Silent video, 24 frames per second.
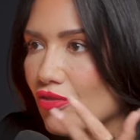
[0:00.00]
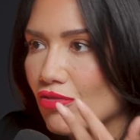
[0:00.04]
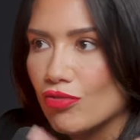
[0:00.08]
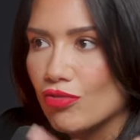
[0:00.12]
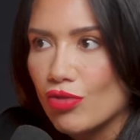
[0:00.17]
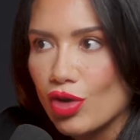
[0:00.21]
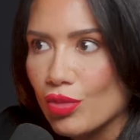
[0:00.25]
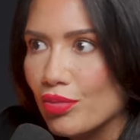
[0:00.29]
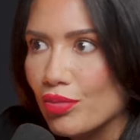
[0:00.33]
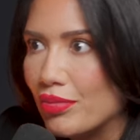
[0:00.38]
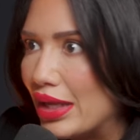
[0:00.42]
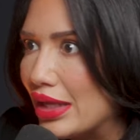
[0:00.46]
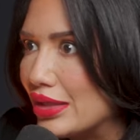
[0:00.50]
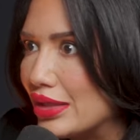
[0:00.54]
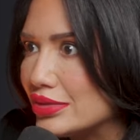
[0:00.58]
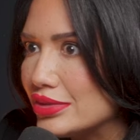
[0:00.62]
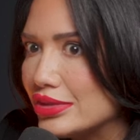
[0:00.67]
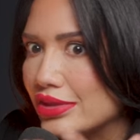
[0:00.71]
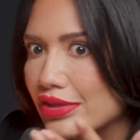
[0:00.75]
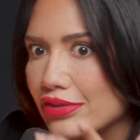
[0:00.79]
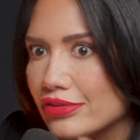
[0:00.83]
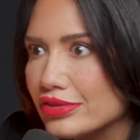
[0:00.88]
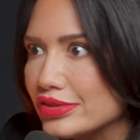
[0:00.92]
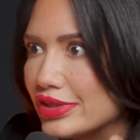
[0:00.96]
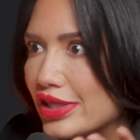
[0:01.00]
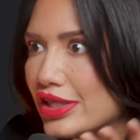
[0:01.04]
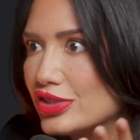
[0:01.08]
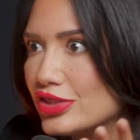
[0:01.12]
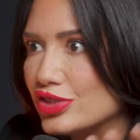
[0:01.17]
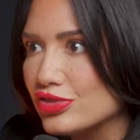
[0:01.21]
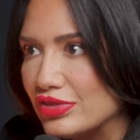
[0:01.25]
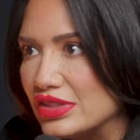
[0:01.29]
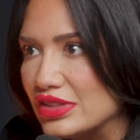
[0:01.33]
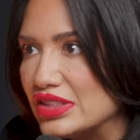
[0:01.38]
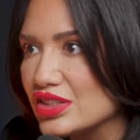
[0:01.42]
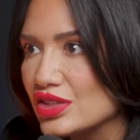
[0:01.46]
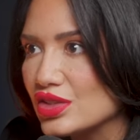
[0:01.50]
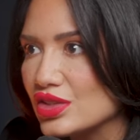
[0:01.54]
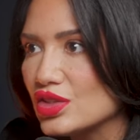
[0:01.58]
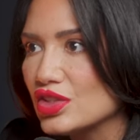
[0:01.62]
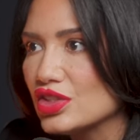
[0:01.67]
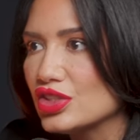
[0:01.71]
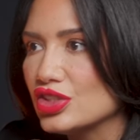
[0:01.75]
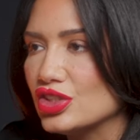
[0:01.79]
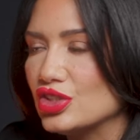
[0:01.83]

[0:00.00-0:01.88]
romantic slash physical.